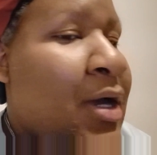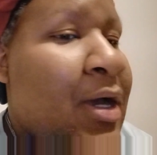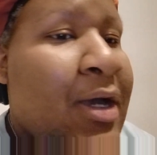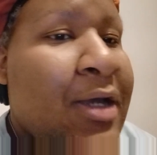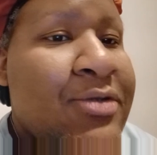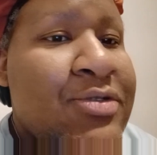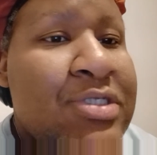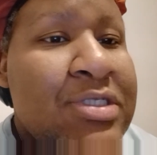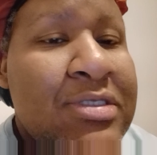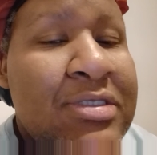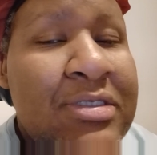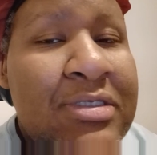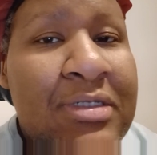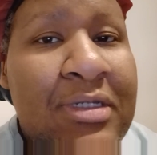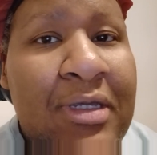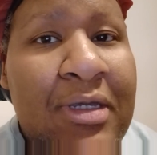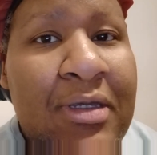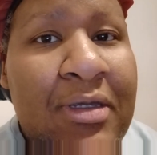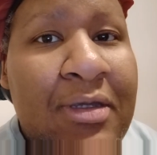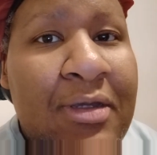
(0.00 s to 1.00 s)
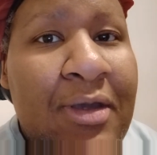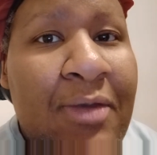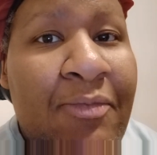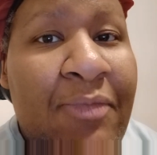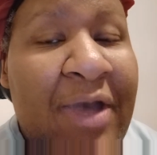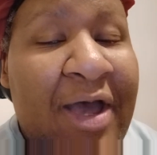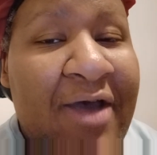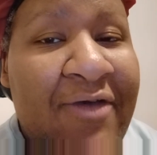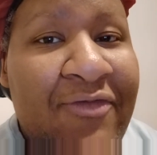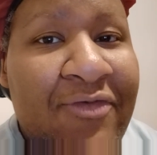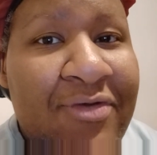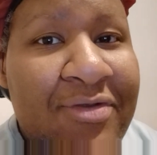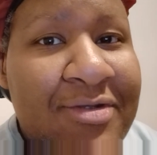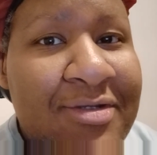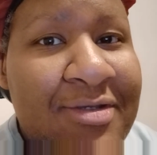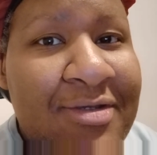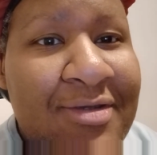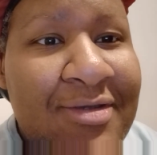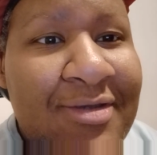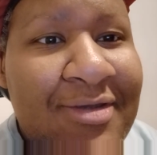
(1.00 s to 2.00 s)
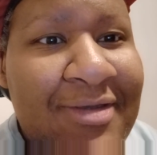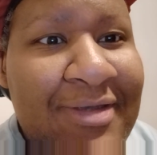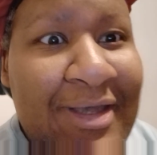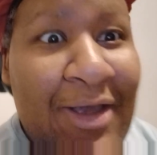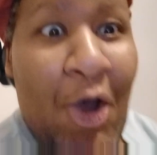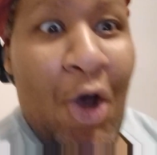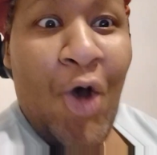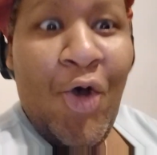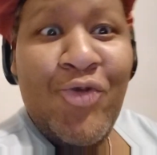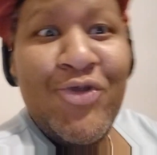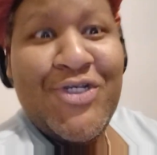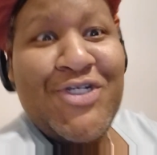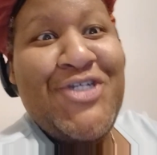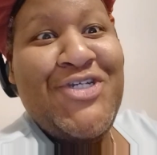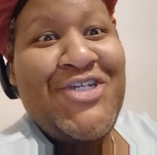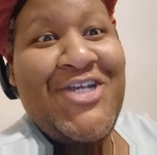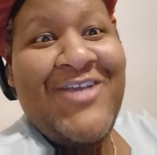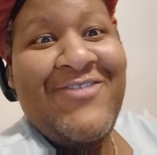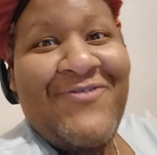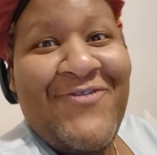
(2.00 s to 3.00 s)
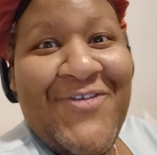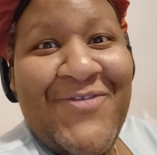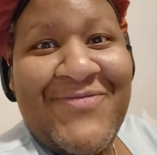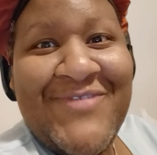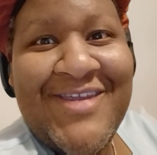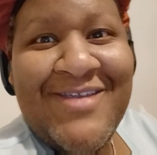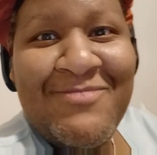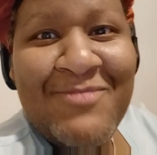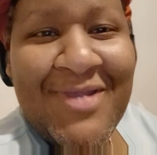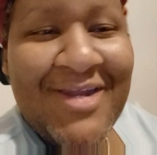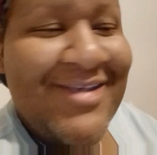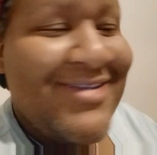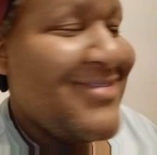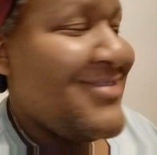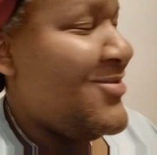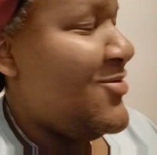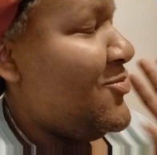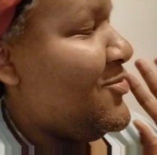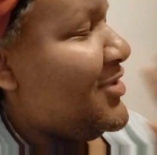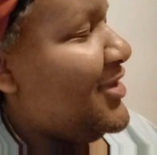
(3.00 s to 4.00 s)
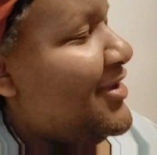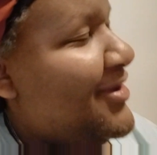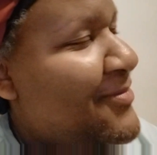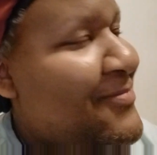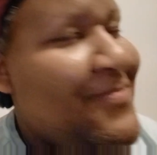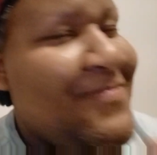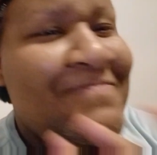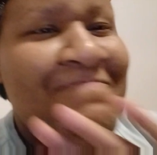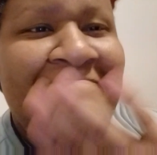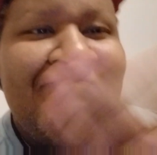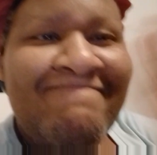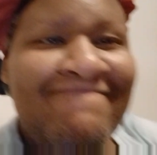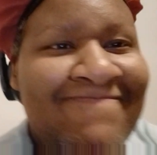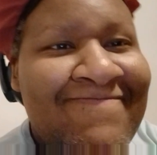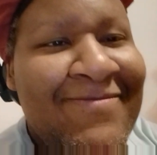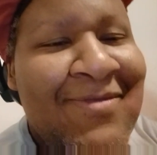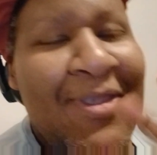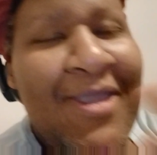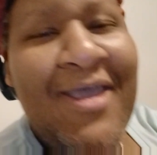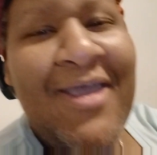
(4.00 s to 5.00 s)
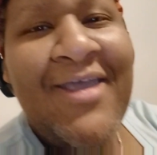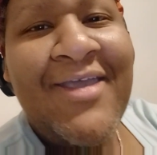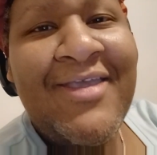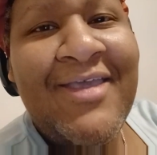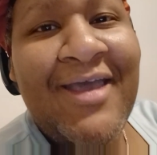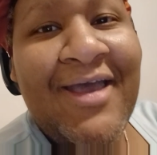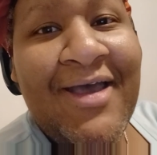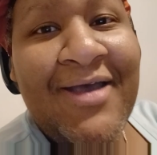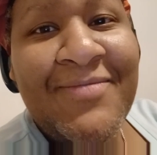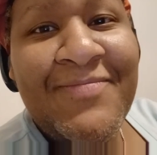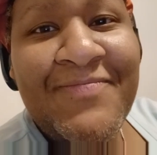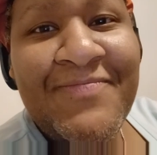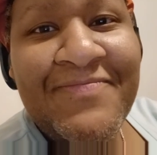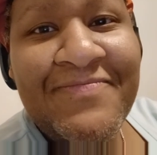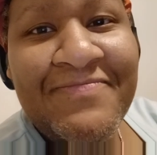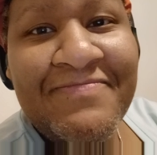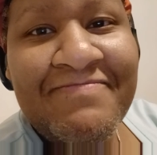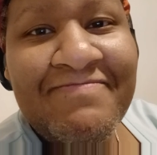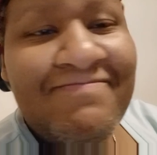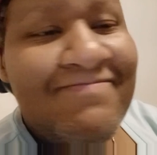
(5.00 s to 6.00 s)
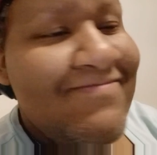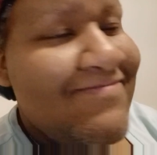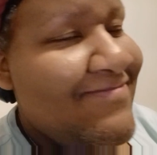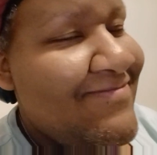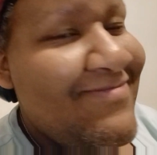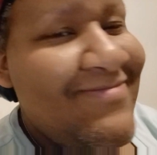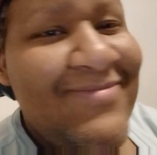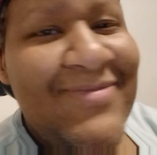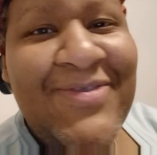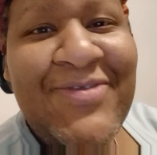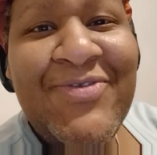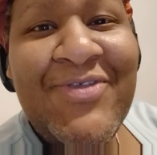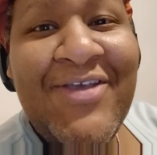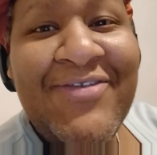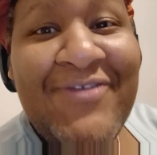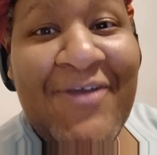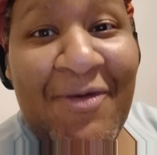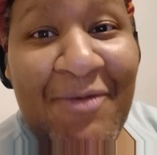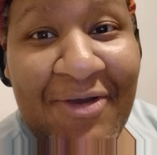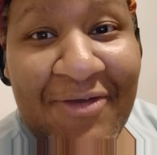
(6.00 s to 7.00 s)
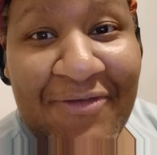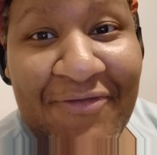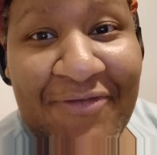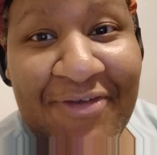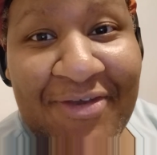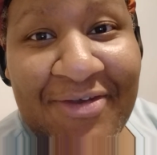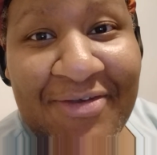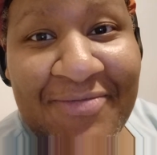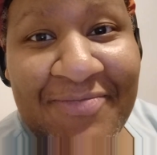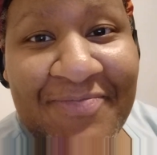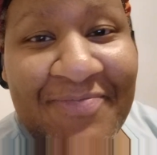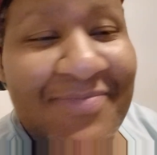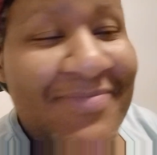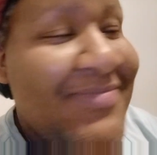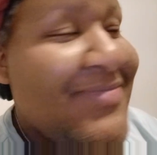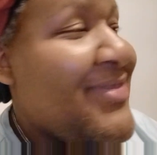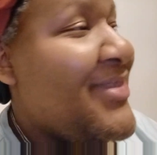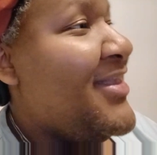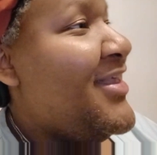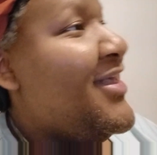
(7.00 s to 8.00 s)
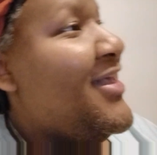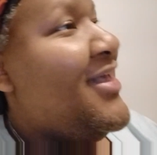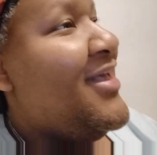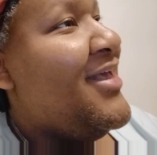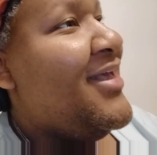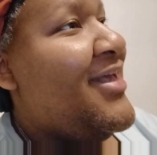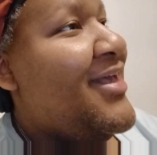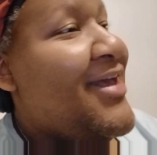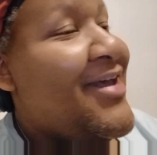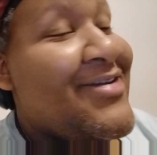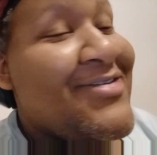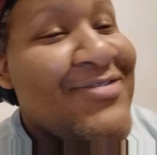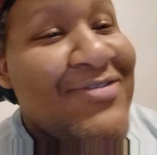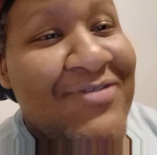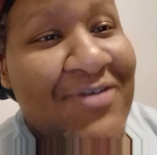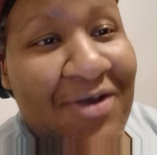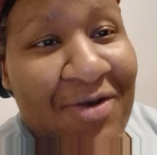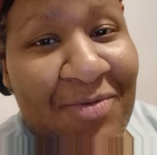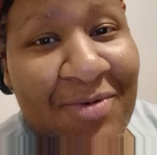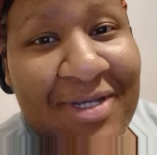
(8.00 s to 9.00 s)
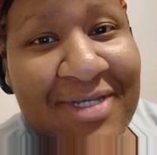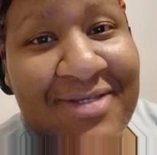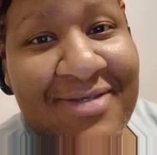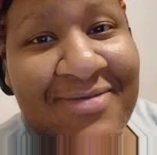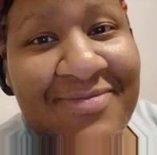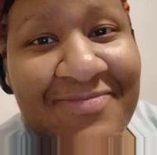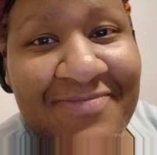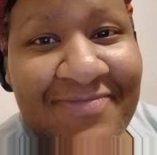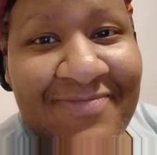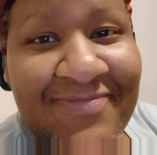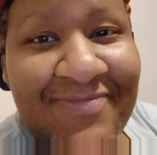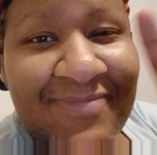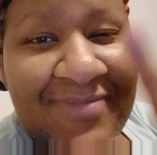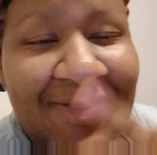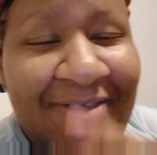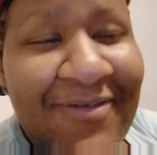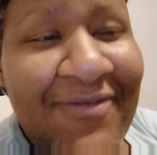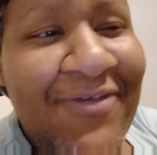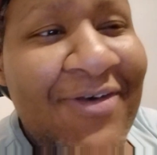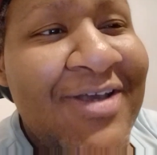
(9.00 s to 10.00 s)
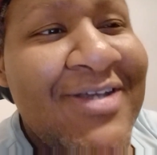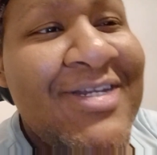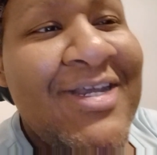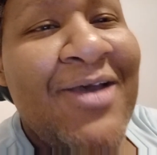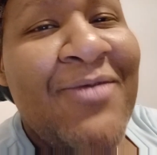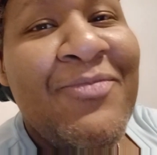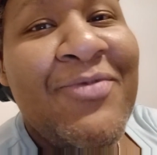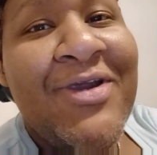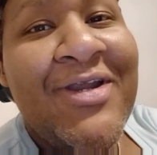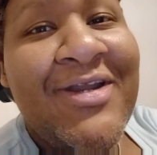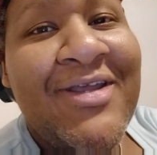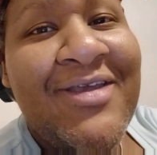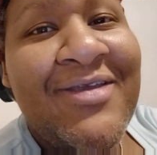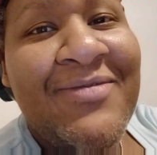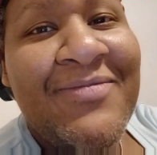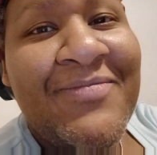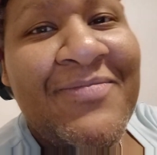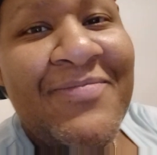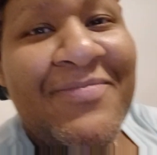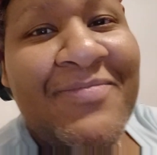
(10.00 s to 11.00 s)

I'm baffled. Holy shit, 15 minutes. Okay. Yeah. So that's how I feel. And as always, fuck Tom Brady.